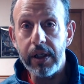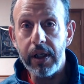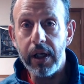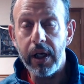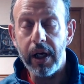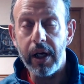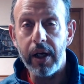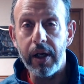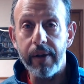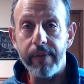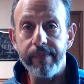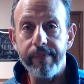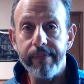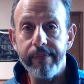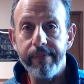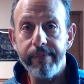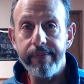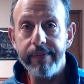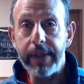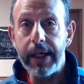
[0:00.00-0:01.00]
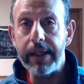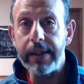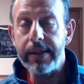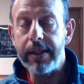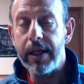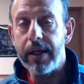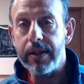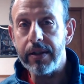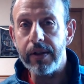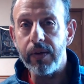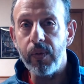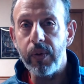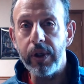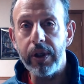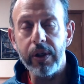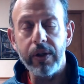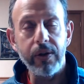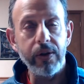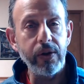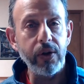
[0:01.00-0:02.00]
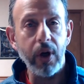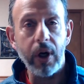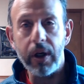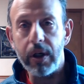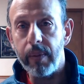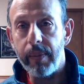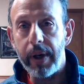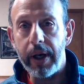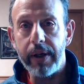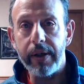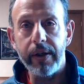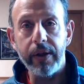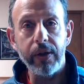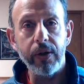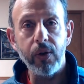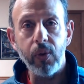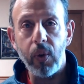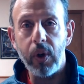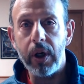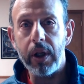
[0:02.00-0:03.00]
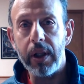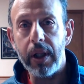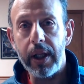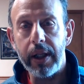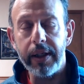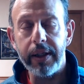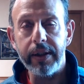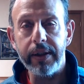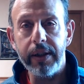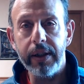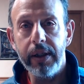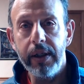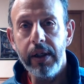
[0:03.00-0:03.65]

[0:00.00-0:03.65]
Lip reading: Not intentionally, we could talk about it and dwell on it.